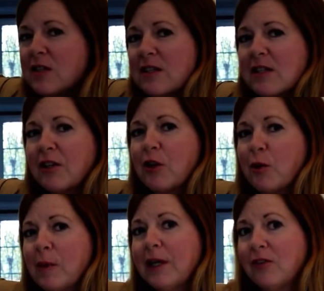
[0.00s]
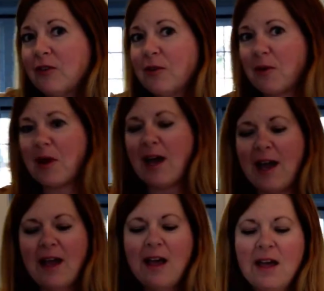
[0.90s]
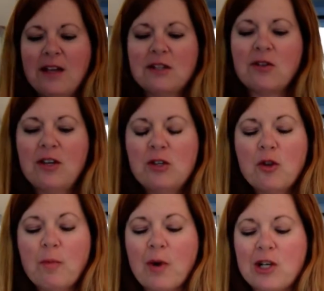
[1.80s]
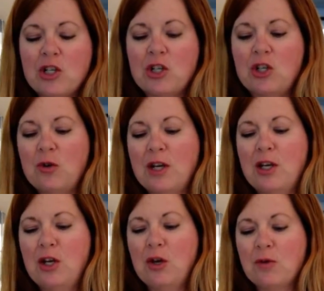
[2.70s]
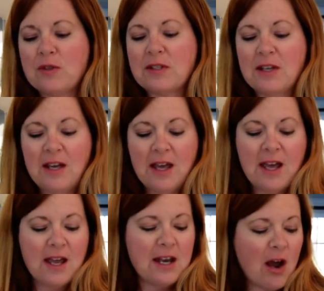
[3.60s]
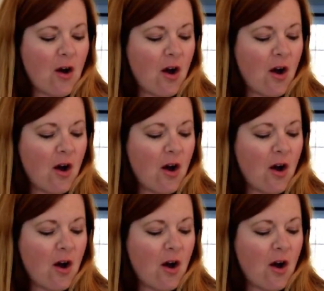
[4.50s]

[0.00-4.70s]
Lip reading: this a little bit, okay? So these are the brushes you can use. Now